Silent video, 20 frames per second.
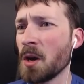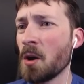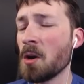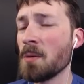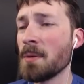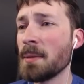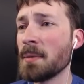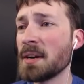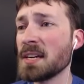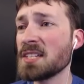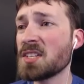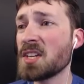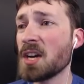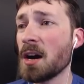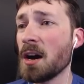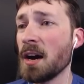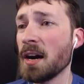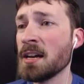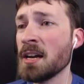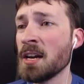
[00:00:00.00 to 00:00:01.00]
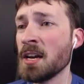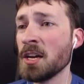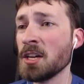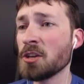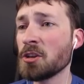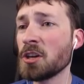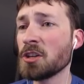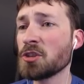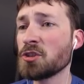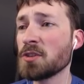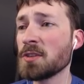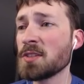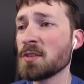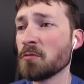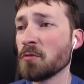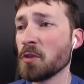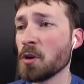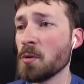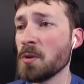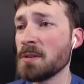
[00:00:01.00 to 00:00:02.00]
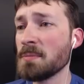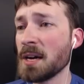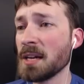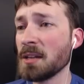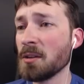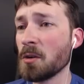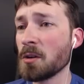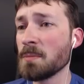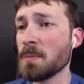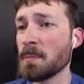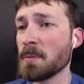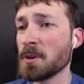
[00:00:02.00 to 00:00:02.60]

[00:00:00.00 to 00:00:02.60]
All my money's gone. Your country's in ruin, my lord.